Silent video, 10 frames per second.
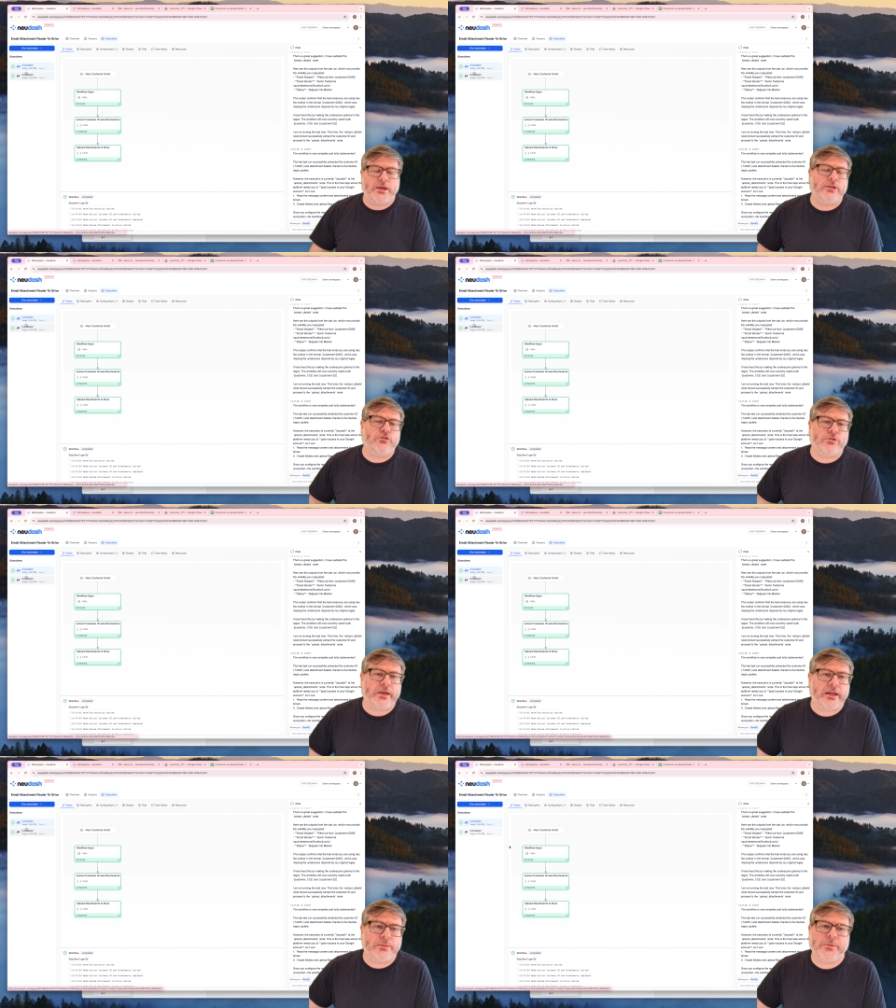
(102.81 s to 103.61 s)
it should
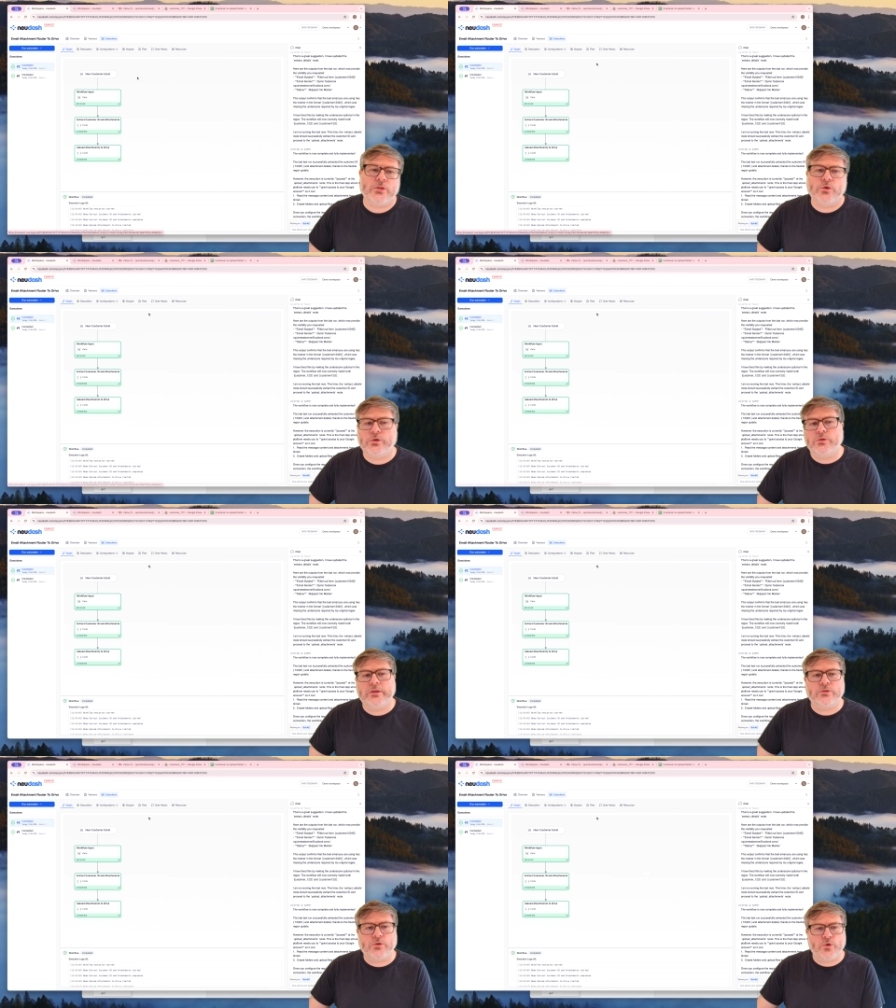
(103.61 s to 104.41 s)
tell me, no, you
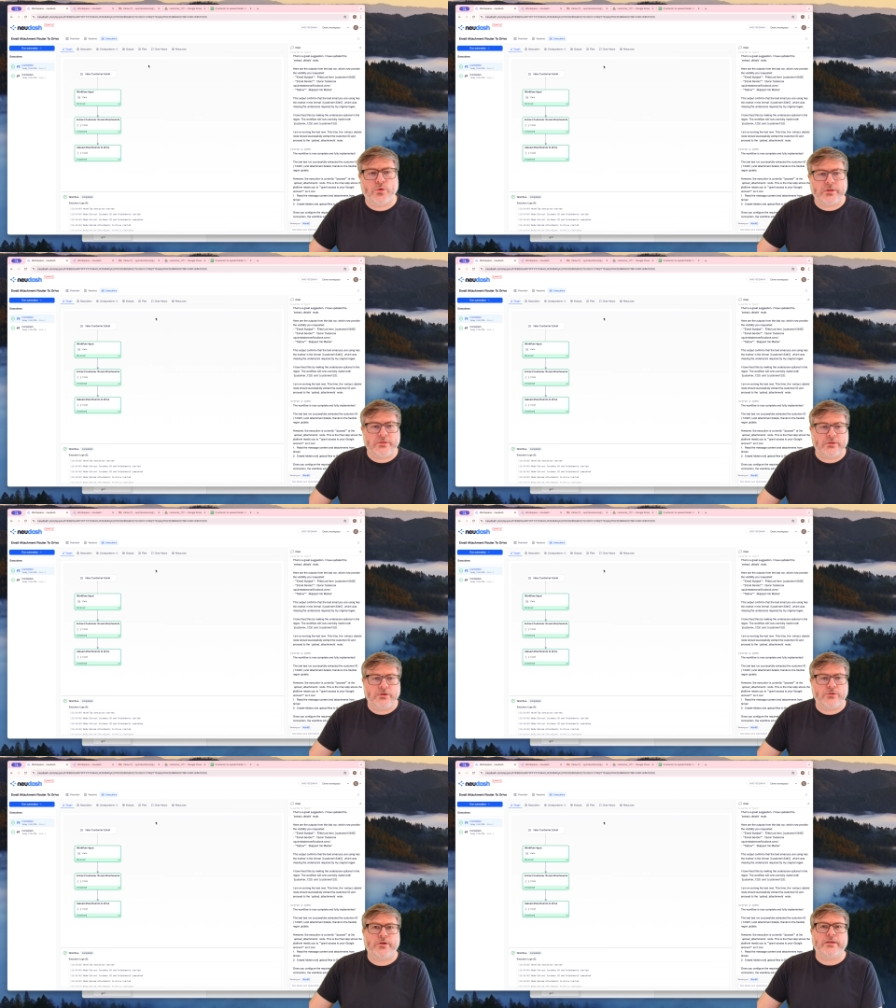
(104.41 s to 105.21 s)
need to go and
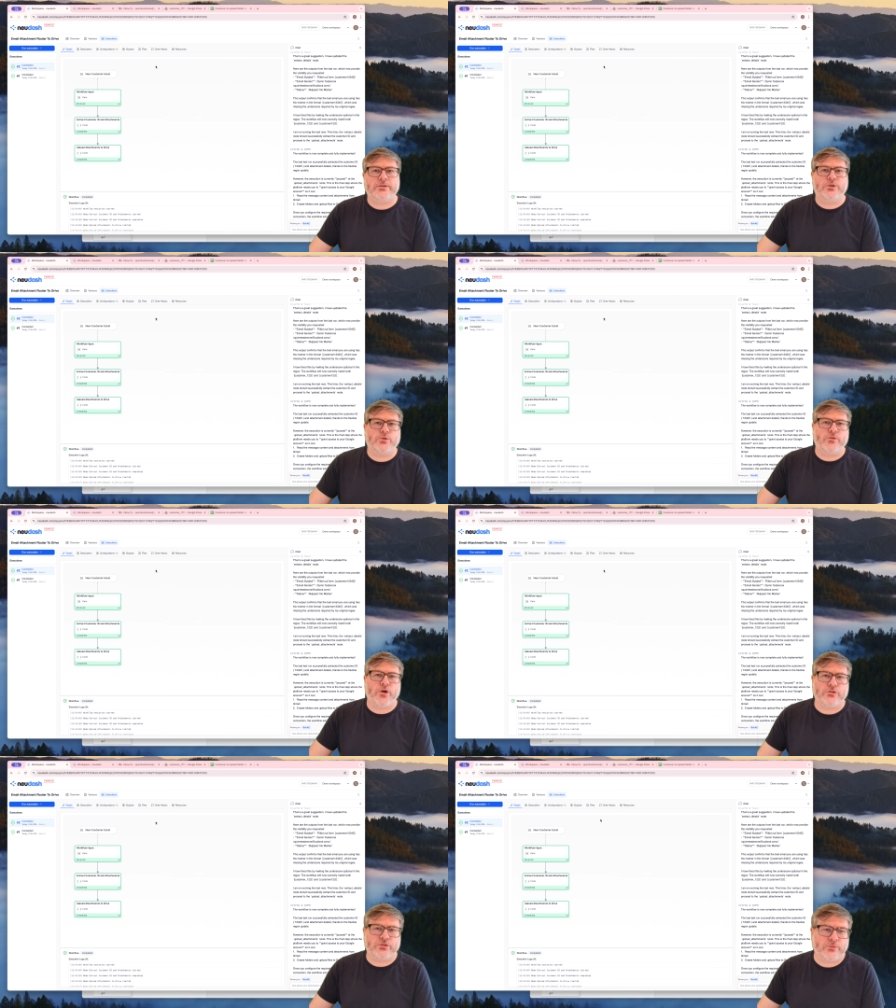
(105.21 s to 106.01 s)
create a new
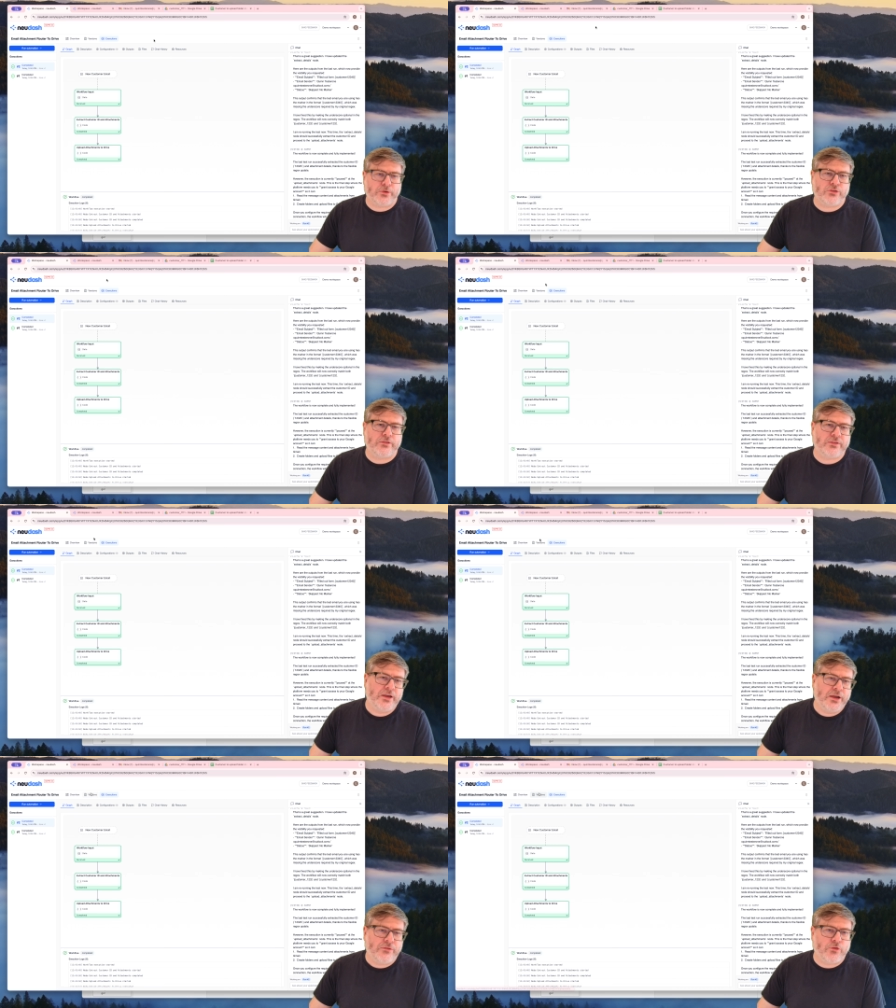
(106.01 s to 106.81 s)
version, which is
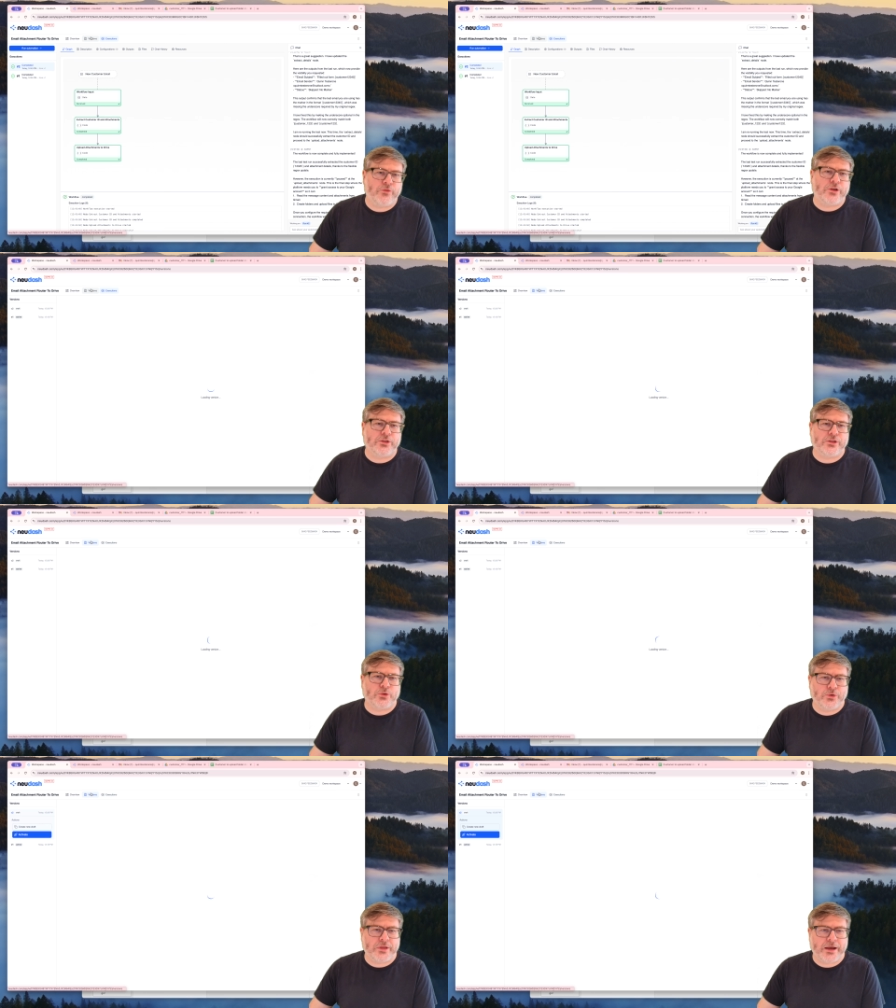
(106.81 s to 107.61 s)
what we're gonna
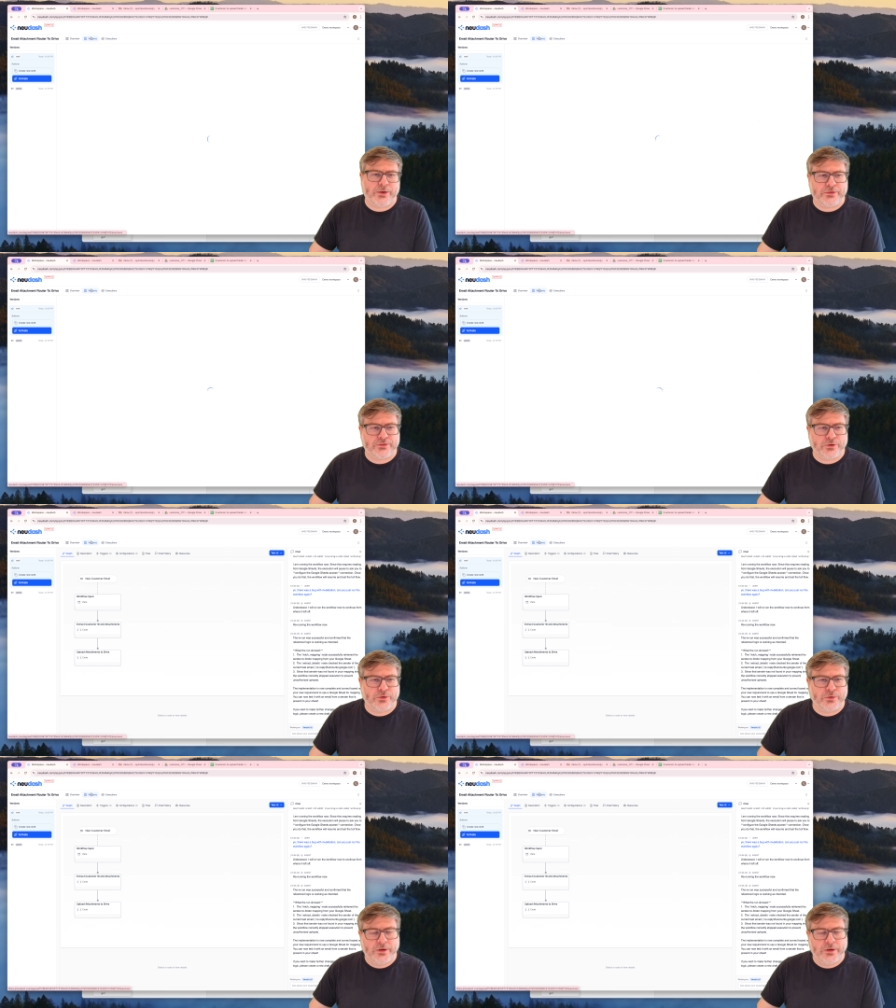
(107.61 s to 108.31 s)
do now. So,